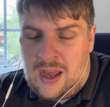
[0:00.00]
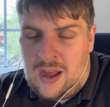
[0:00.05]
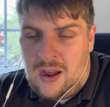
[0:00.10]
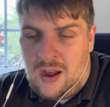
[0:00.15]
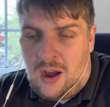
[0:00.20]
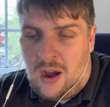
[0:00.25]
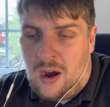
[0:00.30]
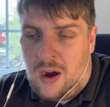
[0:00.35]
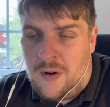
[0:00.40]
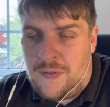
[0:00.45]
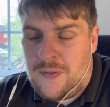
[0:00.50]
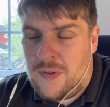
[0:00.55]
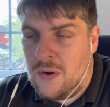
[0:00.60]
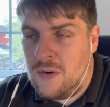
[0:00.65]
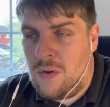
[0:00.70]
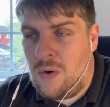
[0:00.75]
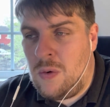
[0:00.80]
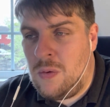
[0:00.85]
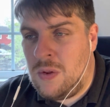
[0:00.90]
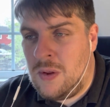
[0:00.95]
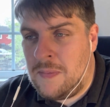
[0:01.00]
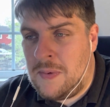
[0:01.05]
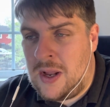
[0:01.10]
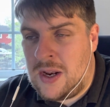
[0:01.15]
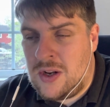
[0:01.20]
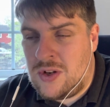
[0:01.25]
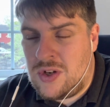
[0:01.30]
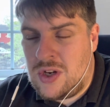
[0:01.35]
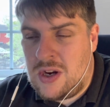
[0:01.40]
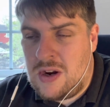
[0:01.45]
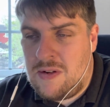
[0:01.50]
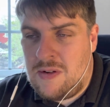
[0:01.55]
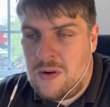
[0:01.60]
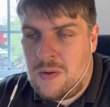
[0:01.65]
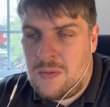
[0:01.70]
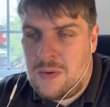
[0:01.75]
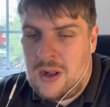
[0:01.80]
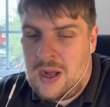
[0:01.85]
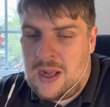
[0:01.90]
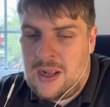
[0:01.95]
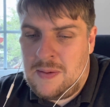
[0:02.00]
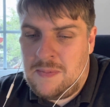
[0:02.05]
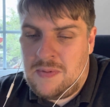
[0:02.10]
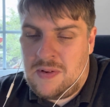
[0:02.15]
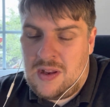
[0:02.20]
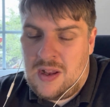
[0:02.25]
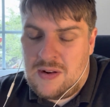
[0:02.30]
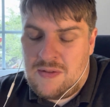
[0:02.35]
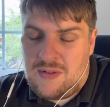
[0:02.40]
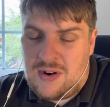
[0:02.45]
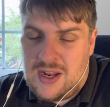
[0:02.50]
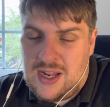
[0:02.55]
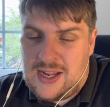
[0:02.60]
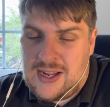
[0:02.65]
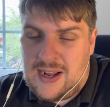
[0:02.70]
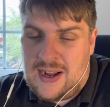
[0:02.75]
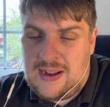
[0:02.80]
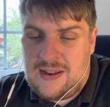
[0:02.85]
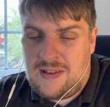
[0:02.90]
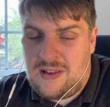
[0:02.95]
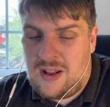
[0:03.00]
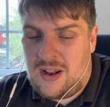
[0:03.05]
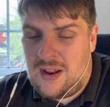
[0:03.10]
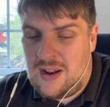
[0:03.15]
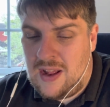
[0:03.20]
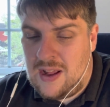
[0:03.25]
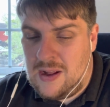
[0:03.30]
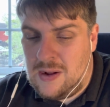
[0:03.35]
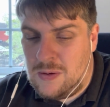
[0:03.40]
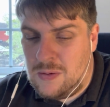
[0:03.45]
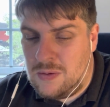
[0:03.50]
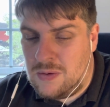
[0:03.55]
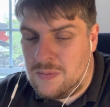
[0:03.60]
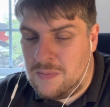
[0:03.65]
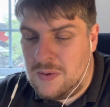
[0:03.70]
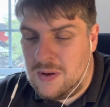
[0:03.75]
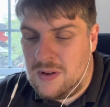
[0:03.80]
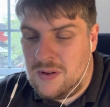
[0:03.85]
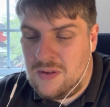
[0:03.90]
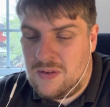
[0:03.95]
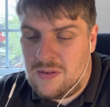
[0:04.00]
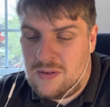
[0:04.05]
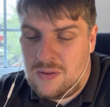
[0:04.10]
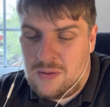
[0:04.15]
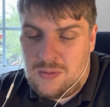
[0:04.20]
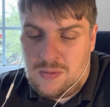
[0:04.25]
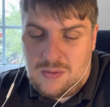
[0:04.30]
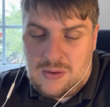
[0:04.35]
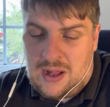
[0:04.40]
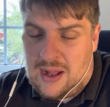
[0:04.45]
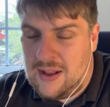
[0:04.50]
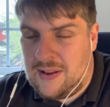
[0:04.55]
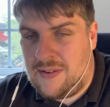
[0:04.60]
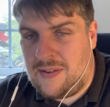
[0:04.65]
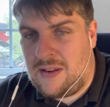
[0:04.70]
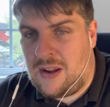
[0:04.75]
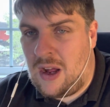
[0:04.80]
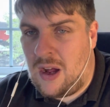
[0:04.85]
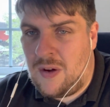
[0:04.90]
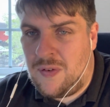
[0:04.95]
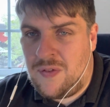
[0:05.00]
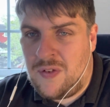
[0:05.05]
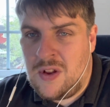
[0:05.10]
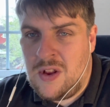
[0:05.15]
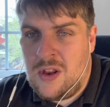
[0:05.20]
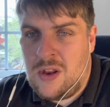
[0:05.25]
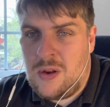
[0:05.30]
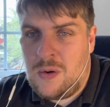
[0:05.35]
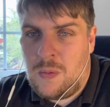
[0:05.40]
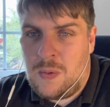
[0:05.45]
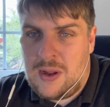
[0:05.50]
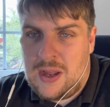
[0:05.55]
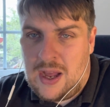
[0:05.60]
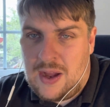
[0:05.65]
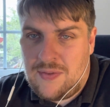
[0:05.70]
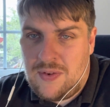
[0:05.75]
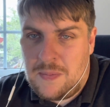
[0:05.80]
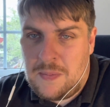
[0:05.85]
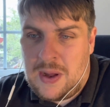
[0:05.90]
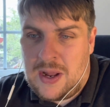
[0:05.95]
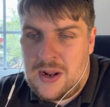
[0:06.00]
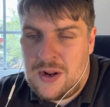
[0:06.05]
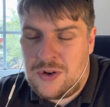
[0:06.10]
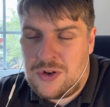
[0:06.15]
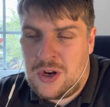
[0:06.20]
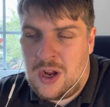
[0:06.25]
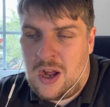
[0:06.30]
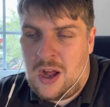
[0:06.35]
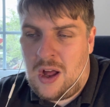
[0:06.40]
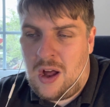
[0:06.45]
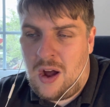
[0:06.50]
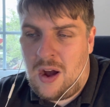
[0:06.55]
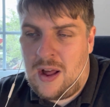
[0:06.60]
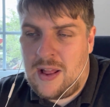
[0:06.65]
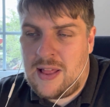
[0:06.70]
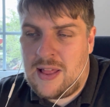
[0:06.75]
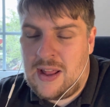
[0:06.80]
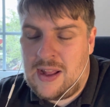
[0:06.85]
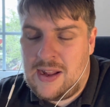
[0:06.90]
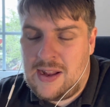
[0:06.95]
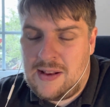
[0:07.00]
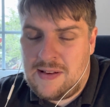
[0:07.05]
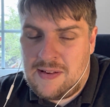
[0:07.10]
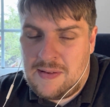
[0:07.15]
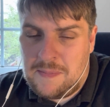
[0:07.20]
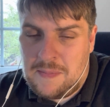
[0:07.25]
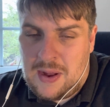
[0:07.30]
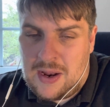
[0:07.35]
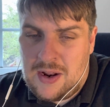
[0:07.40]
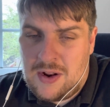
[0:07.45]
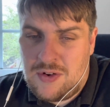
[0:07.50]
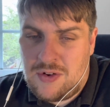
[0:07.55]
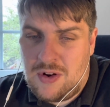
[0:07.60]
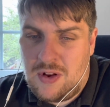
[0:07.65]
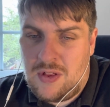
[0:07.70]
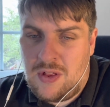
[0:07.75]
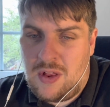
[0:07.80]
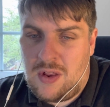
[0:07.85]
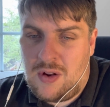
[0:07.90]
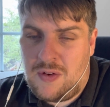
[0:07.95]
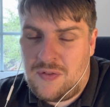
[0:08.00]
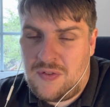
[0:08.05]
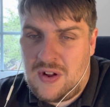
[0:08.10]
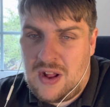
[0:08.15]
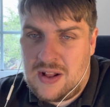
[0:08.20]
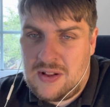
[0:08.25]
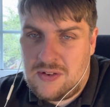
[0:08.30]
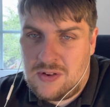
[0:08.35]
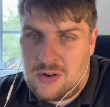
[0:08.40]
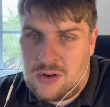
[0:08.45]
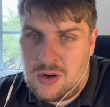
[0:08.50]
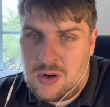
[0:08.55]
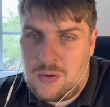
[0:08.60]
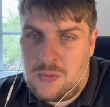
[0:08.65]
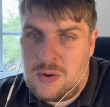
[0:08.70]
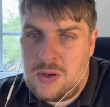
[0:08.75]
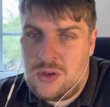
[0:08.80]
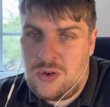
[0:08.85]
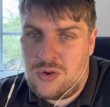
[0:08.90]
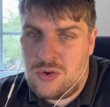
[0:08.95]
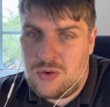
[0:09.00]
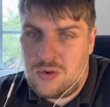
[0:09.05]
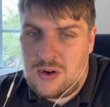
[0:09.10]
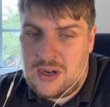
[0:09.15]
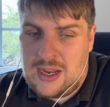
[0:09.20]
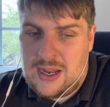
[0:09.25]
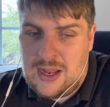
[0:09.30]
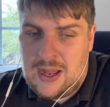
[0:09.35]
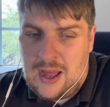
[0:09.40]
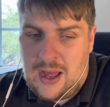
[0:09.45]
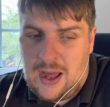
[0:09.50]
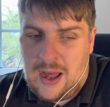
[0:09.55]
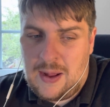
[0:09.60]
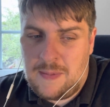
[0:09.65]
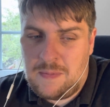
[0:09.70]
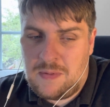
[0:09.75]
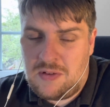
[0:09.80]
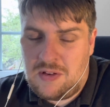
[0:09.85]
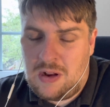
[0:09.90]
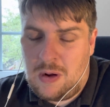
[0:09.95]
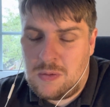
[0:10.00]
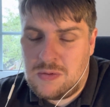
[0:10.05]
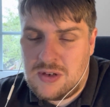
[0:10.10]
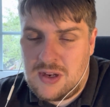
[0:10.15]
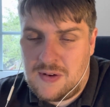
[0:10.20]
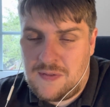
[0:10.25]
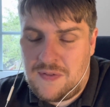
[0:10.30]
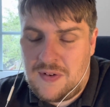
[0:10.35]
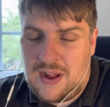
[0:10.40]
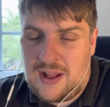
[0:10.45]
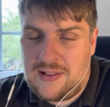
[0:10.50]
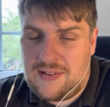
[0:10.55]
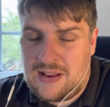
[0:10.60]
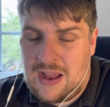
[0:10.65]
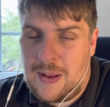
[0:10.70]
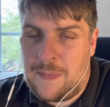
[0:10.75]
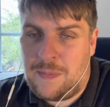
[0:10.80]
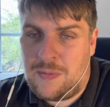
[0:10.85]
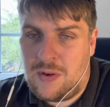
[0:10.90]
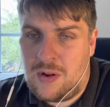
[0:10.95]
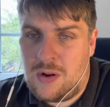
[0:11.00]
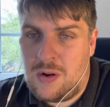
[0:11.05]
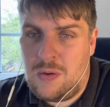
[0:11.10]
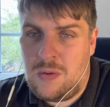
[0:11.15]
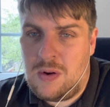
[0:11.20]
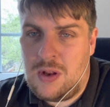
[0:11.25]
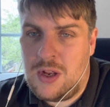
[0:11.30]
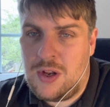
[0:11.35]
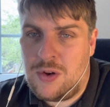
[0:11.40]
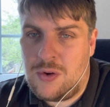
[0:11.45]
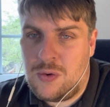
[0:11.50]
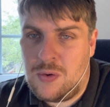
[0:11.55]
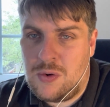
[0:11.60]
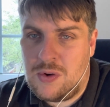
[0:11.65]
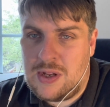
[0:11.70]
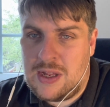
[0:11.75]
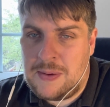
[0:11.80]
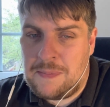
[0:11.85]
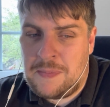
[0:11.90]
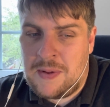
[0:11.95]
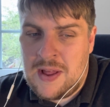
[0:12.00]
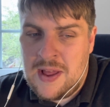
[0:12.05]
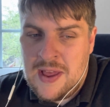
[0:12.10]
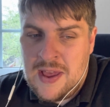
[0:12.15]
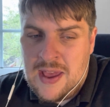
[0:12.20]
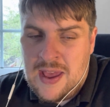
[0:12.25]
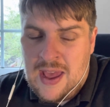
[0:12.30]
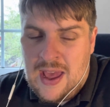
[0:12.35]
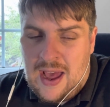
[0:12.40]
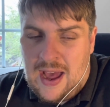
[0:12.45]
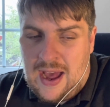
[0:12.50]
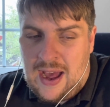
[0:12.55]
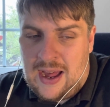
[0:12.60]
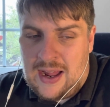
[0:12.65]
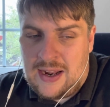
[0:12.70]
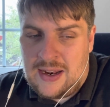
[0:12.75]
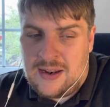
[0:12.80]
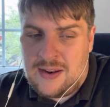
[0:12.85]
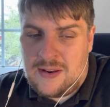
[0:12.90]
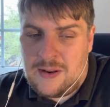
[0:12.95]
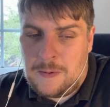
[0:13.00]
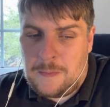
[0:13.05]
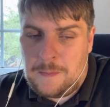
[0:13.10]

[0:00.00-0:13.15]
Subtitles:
after all the managerial names, the Enriques, the Nagelsmanns, all that stuff, we have a manager. I think it's a manager that the fans are going to enjoy. Celtic fans absolutely adored him. And